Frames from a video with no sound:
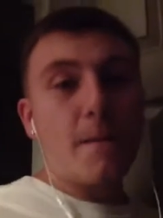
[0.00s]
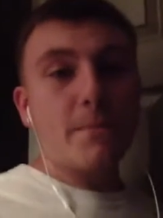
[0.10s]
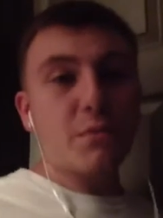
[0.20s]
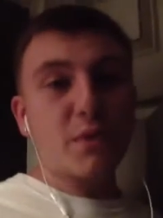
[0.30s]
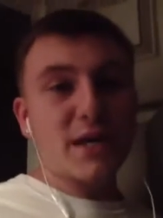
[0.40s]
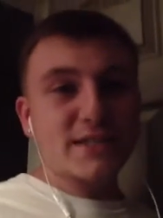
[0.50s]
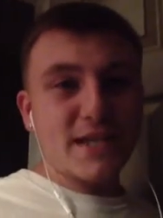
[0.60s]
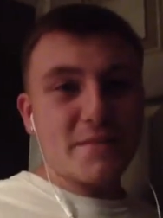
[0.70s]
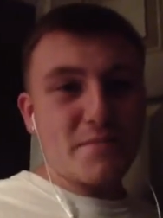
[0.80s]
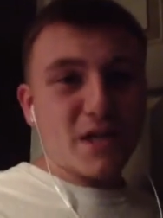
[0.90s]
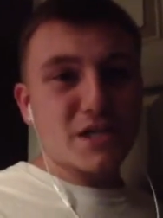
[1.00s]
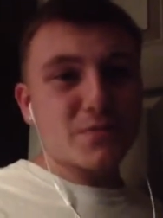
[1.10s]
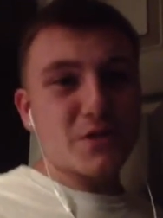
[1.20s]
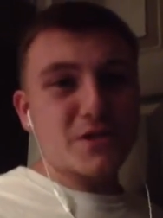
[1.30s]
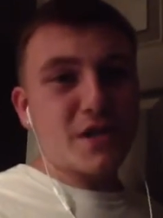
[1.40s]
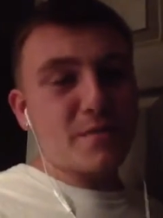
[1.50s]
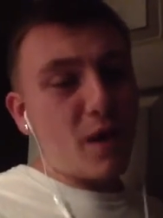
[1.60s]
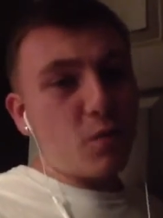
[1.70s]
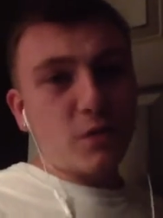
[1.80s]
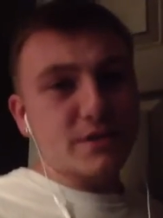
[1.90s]
But would I say bench him or sit him?
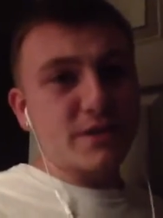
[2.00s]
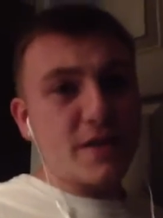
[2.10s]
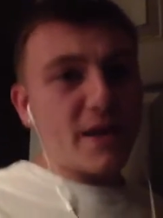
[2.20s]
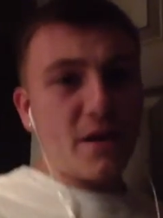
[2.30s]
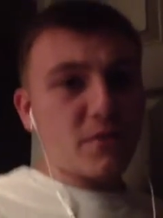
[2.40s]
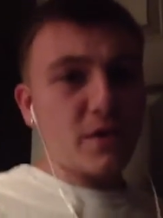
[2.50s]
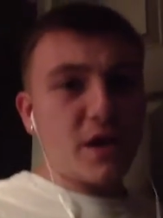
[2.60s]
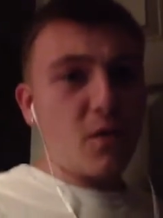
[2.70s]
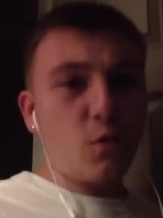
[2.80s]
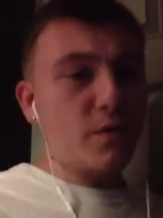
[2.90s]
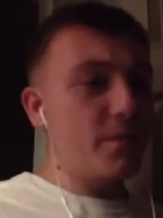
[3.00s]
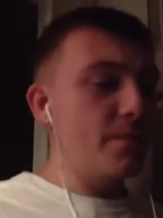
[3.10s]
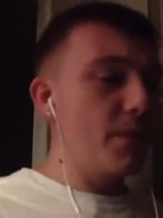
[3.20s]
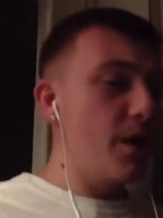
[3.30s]
I wouldn't say that. Really, I wouldn't.